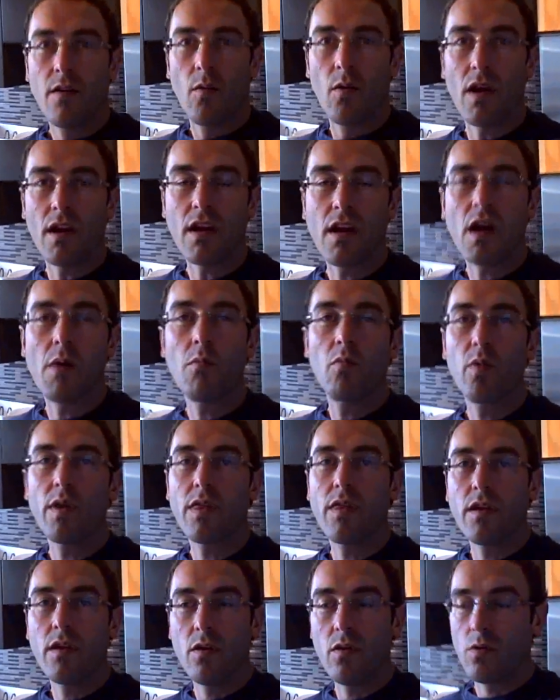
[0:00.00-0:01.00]
We're going to come
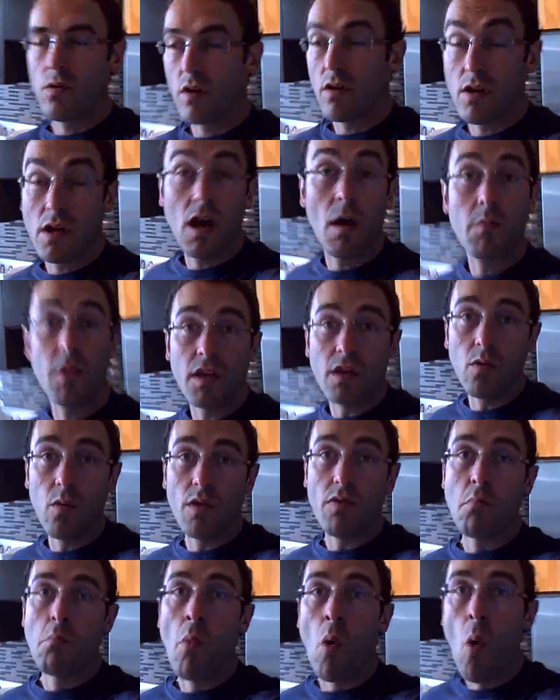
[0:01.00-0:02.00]
to you
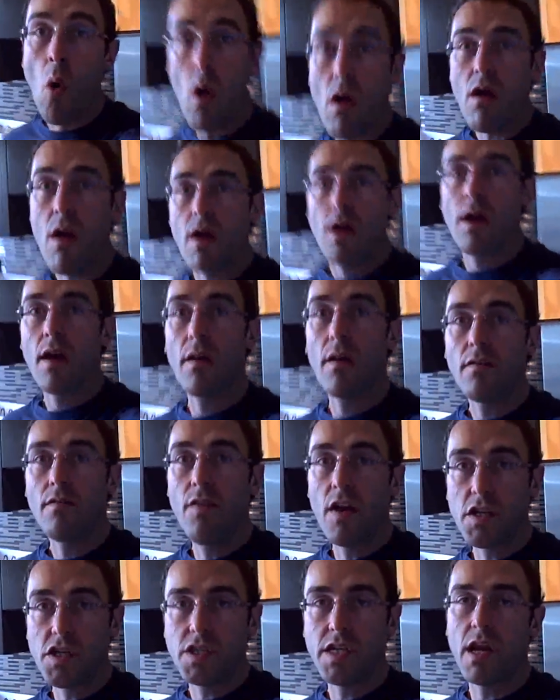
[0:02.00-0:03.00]
with more
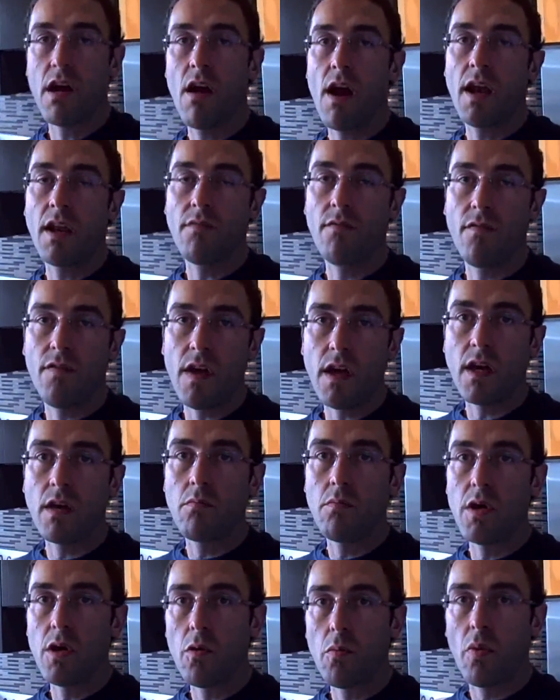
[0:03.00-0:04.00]
vegetarian and
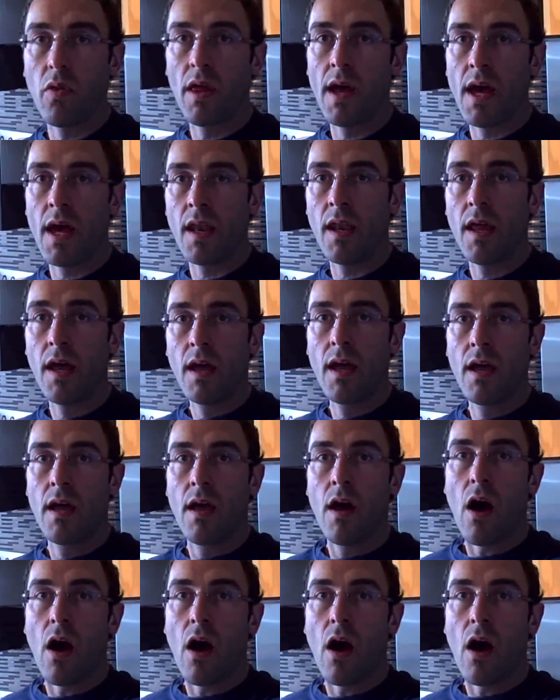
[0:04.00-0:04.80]
vegan meal plan